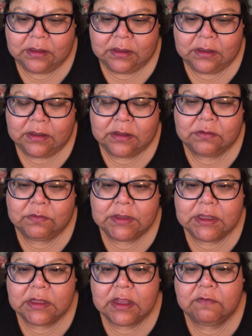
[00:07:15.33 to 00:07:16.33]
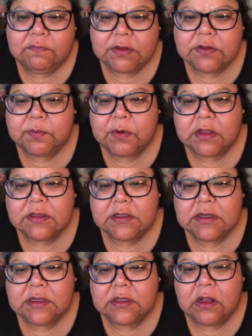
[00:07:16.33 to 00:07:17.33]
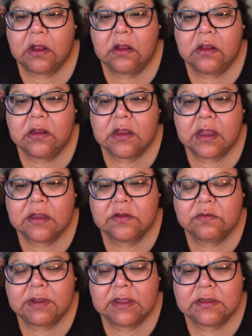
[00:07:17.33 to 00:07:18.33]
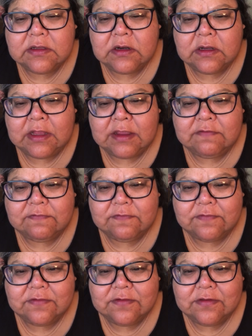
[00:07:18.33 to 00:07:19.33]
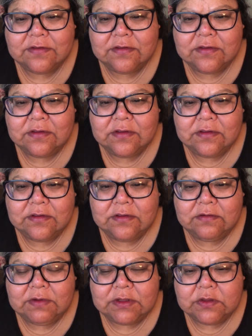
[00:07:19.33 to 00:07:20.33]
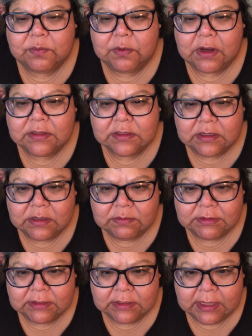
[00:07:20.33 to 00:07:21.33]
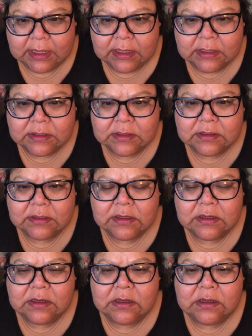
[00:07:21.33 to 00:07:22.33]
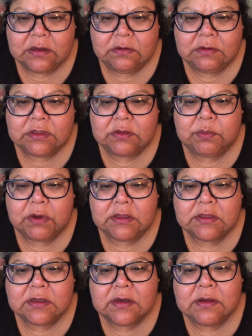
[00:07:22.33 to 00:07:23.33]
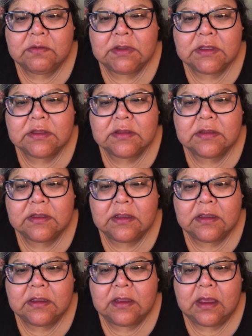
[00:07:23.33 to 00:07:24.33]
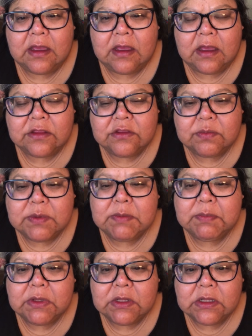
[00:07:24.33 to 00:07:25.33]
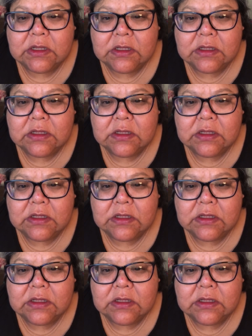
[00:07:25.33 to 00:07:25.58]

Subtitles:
And we can have reciprocity in all kinds of ways in our life. Reciprocity with the land, reciprocity with other people,